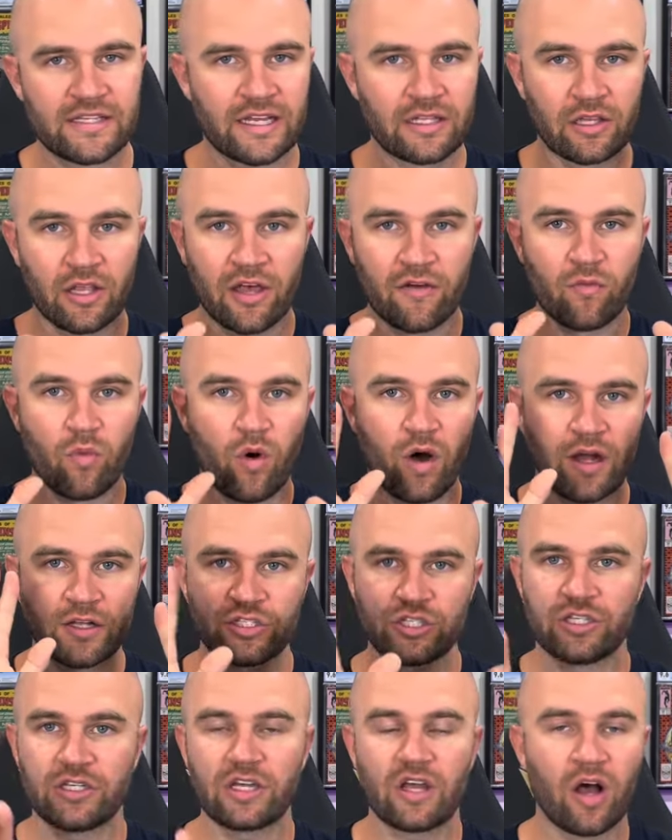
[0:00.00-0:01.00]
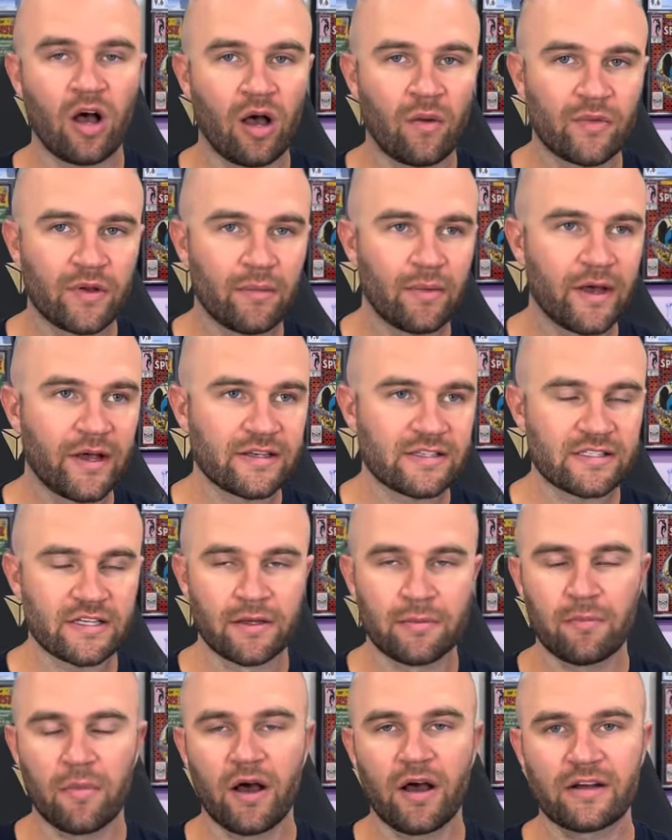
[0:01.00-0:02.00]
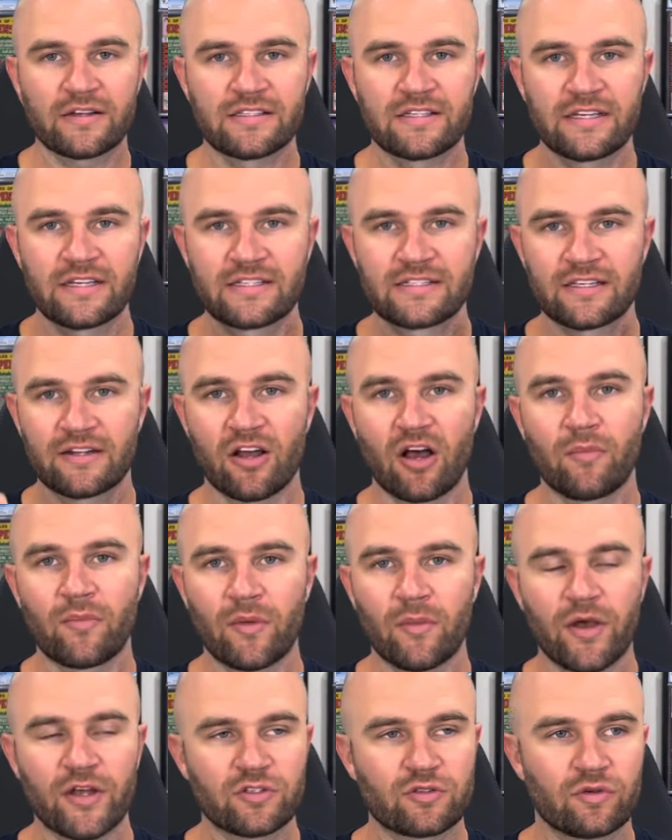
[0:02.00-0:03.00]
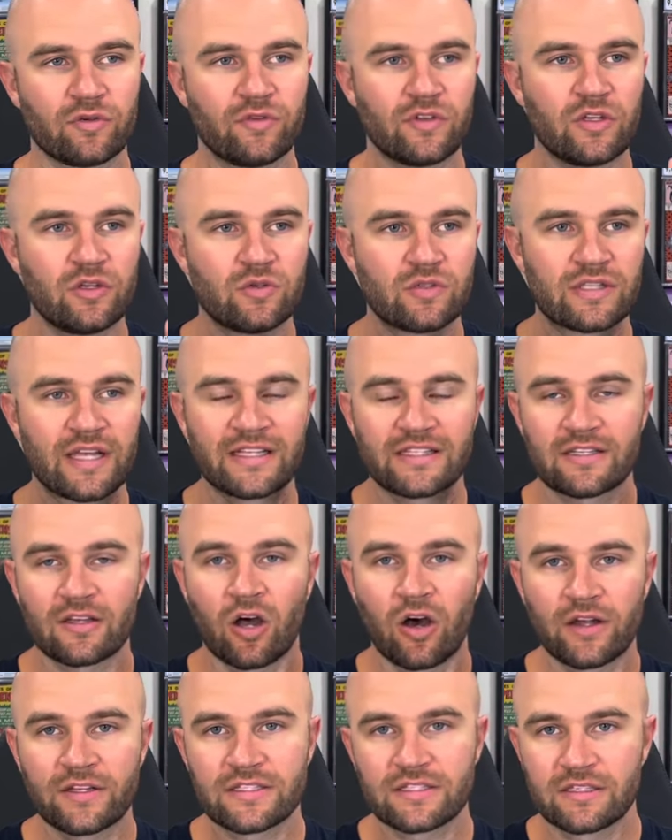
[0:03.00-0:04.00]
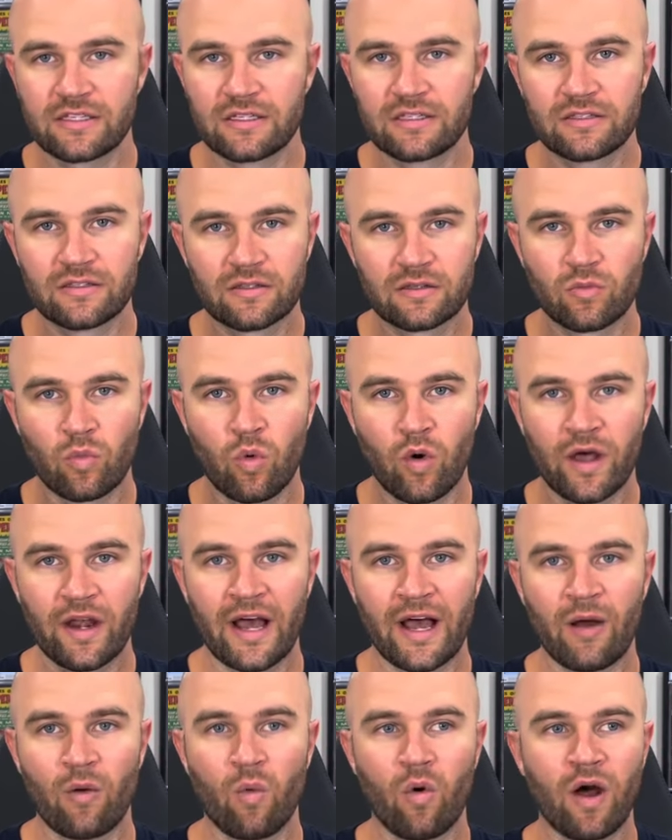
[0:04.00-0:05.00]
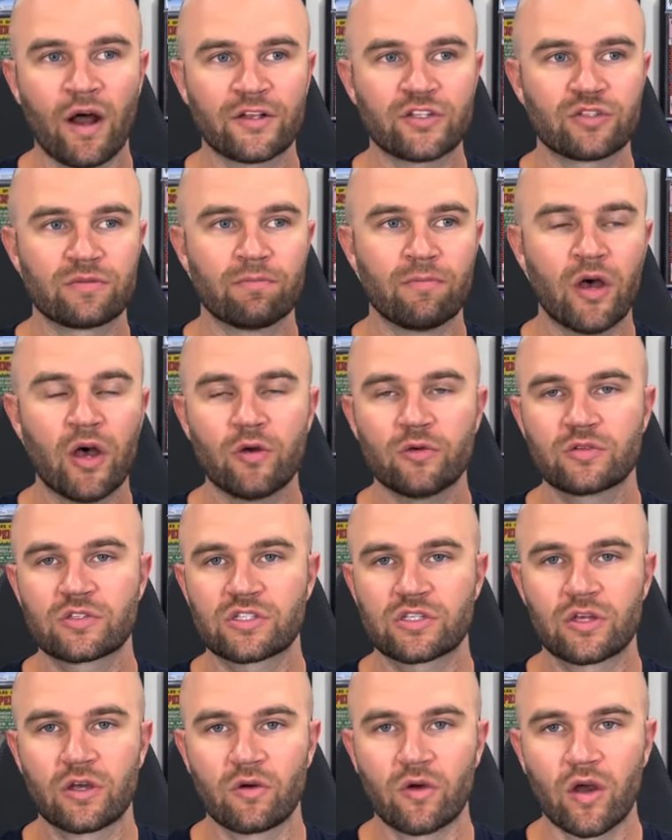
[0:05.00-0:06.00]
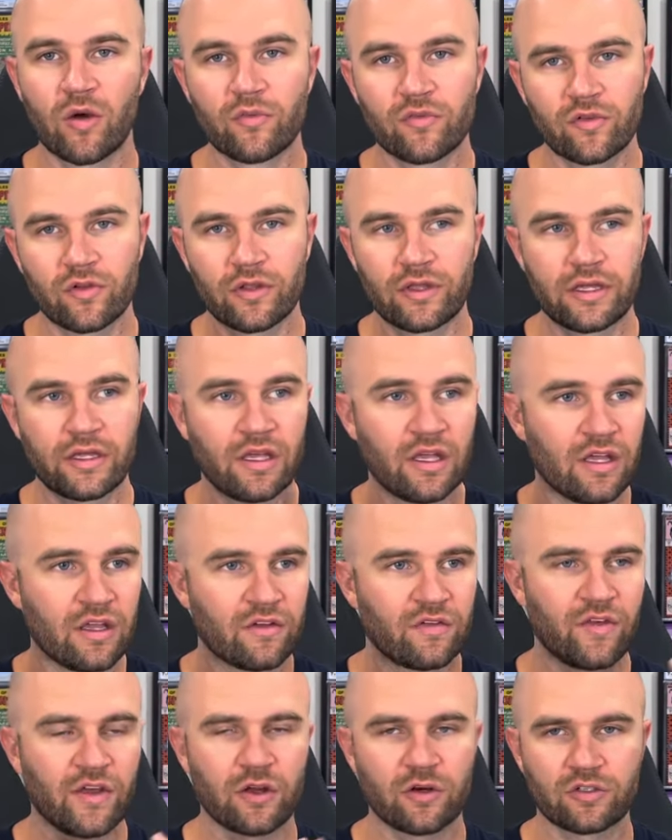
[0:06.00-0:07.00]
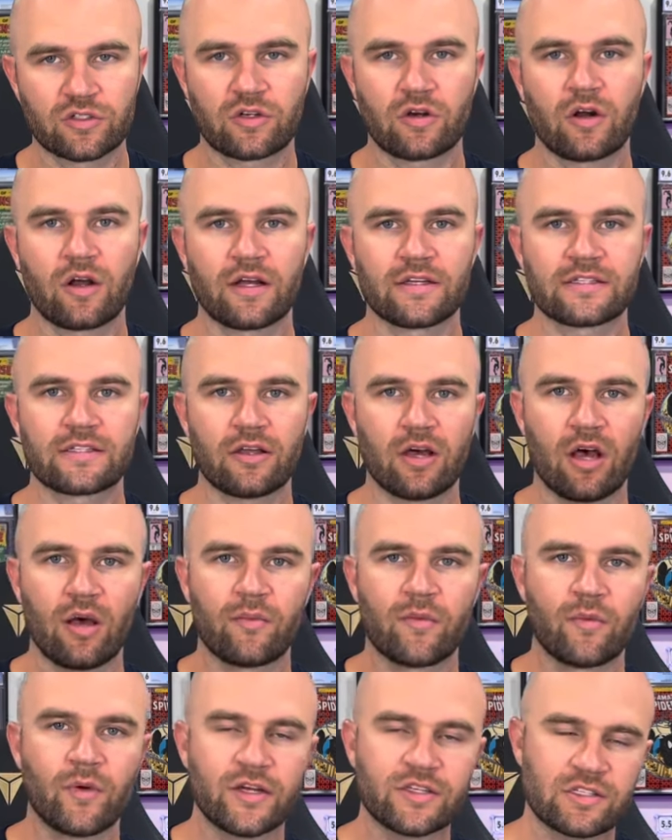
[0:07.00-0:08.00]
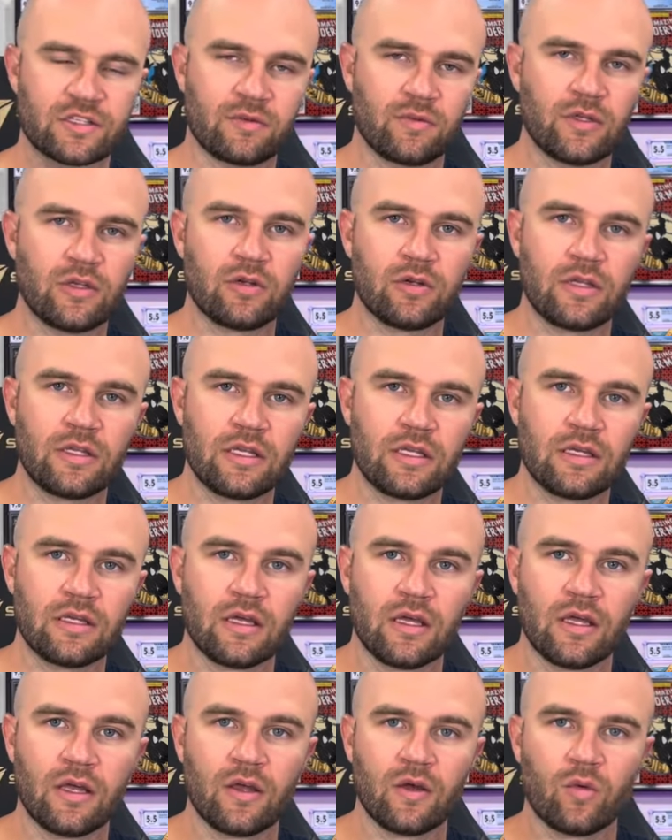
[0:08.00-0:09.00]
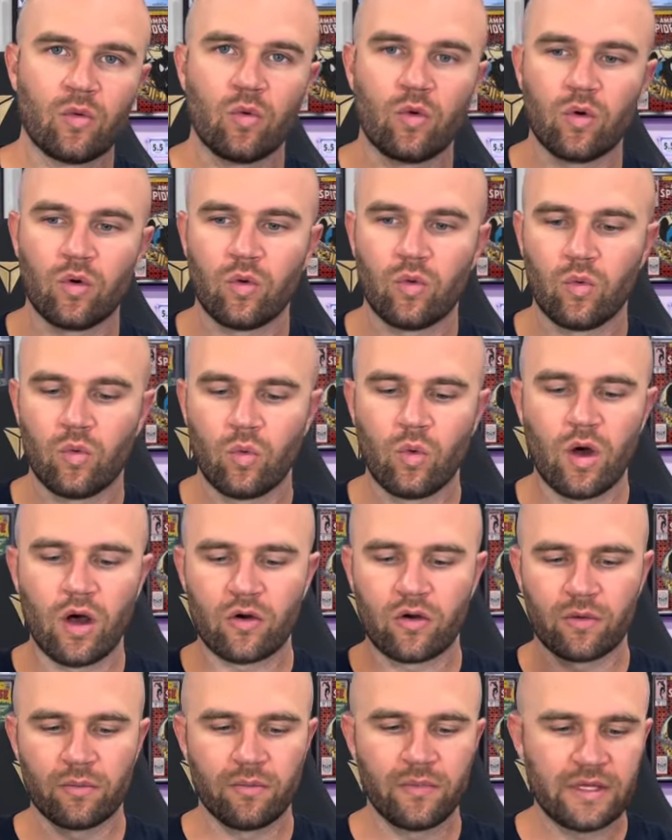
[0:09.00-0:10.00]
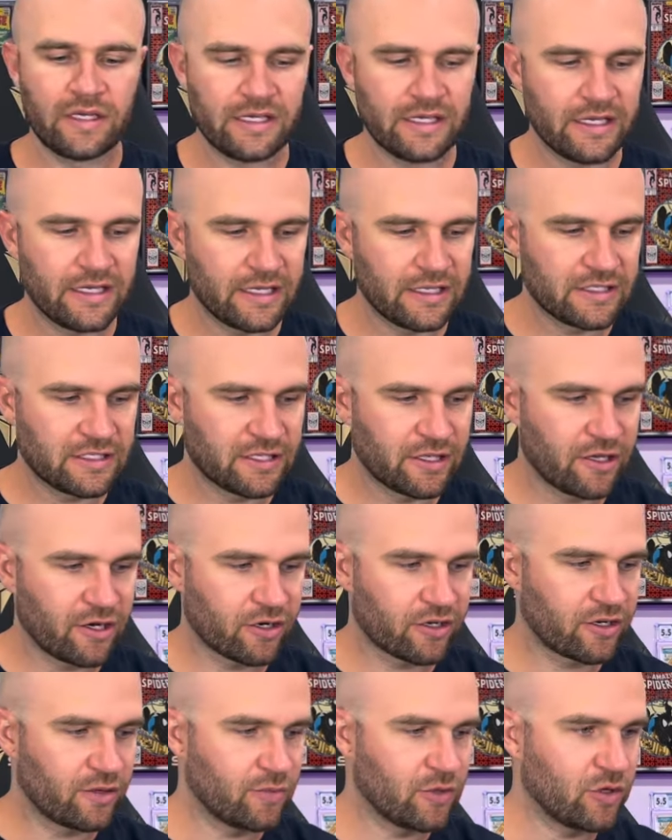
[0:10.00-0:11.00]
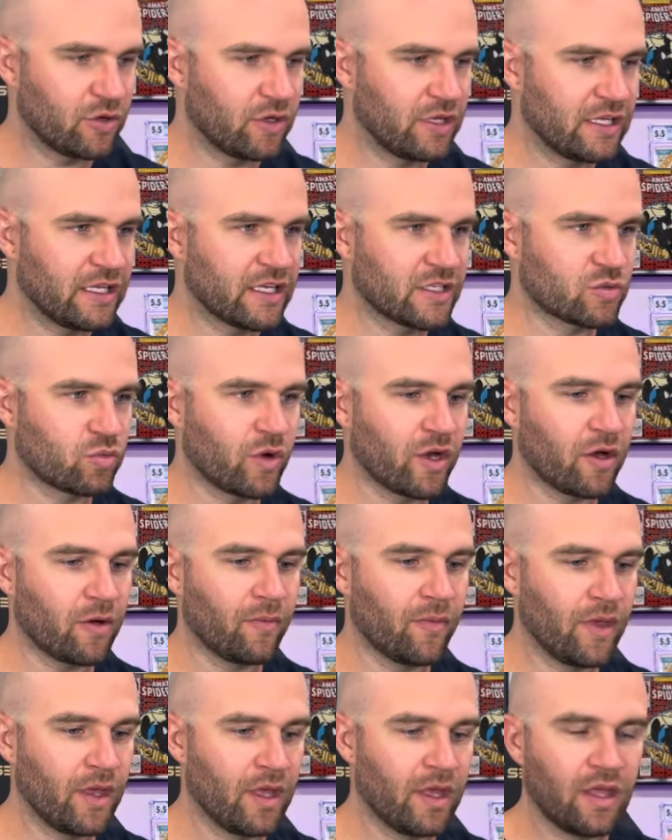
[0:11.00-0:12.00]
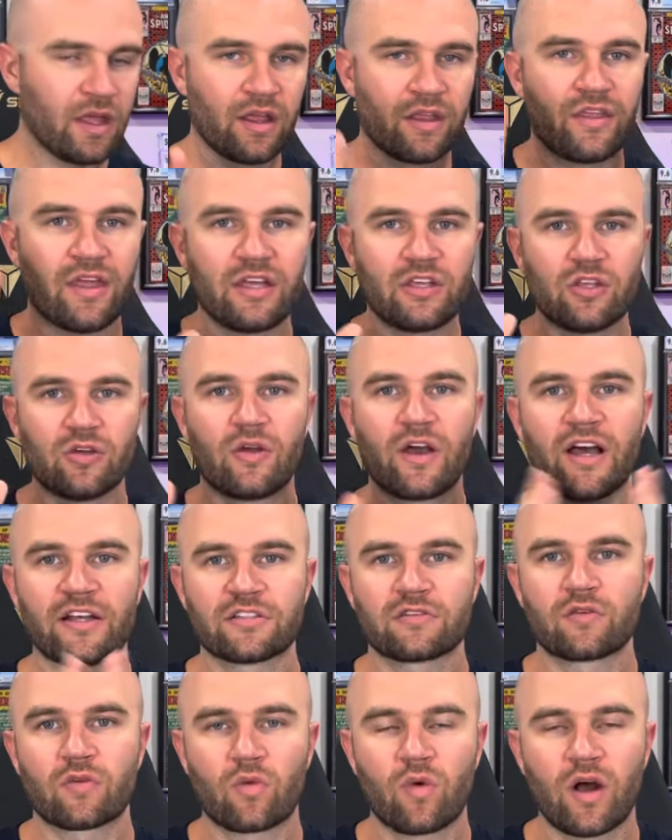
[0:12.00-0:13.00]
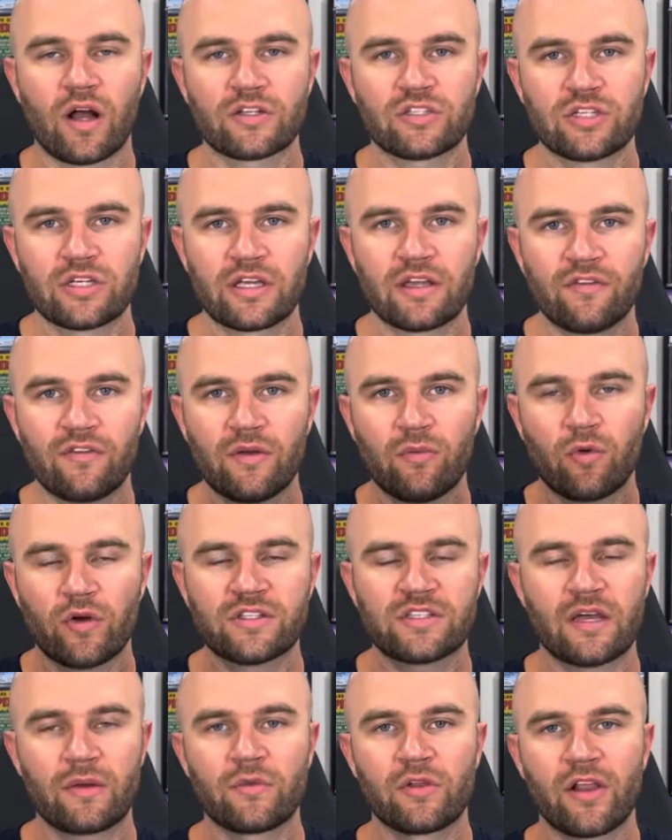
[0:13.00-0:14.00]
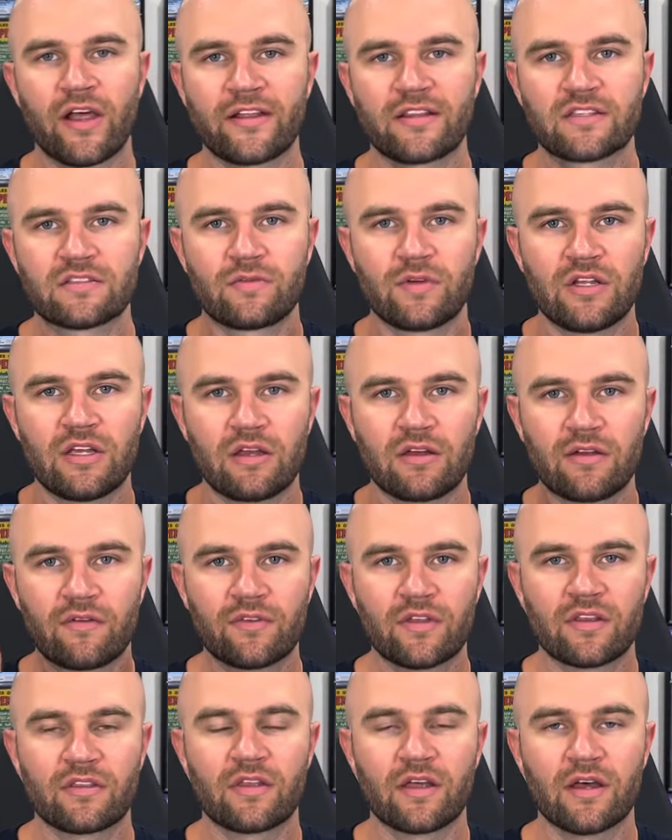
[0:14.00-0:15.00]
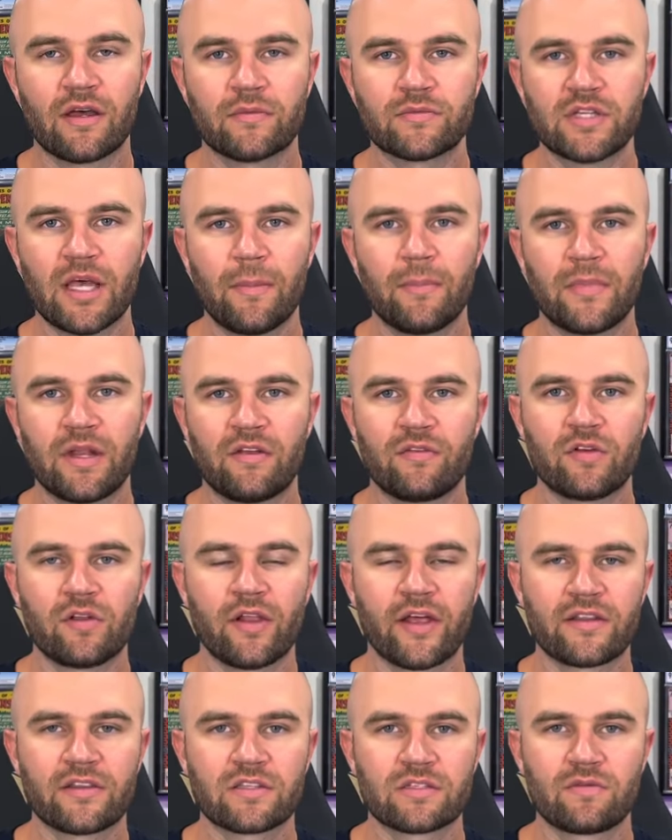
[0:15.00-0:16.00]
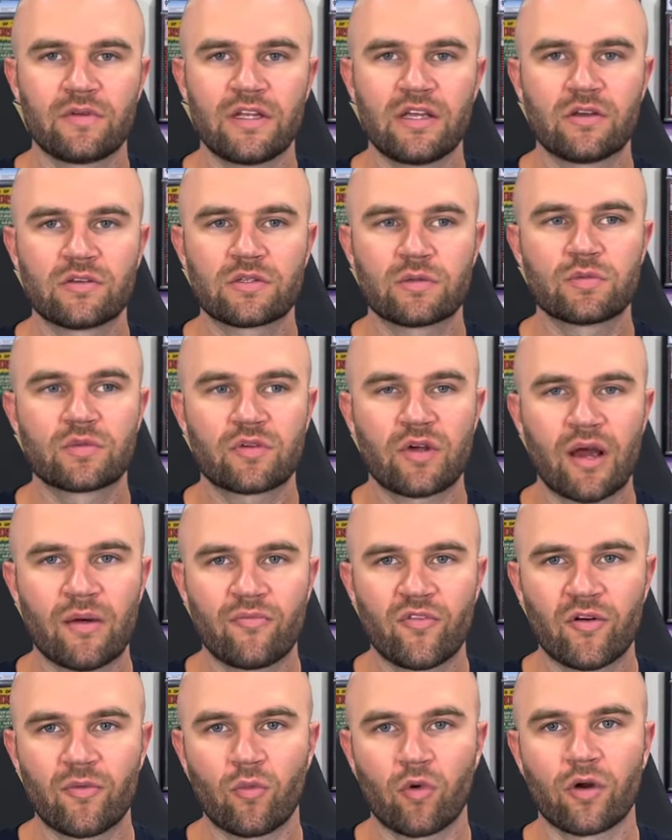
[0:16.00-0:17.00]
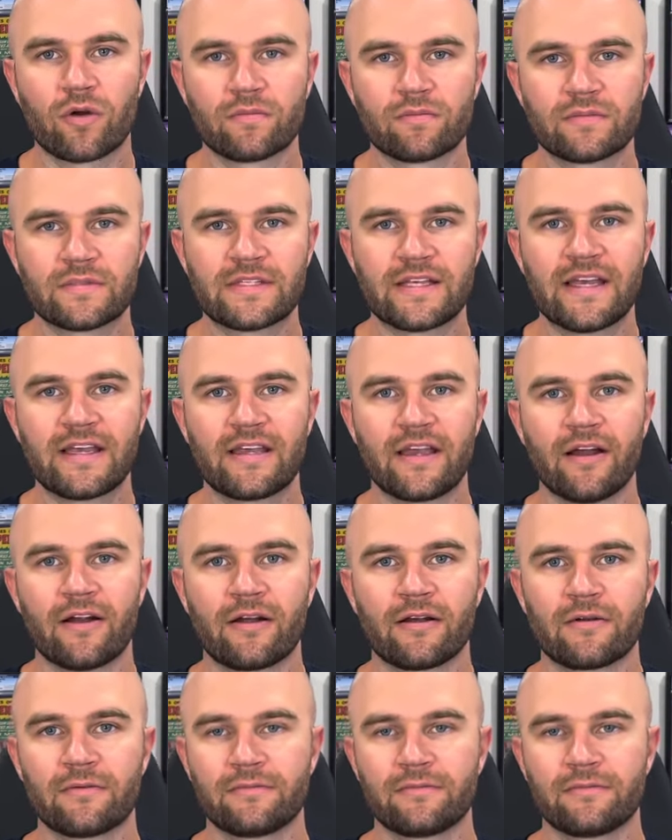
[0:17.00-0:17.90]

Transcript: I love watching Omnibus unboxings and Omnibus reviews. That's honestly what I watch most. So hopefully, fingers crossed, the Omnibus community will welcome me into their community as well. Thank you guys for watching. If at any point in time you like this video, give it a thumbs up, and if you like this video, subscribe for more. Take care.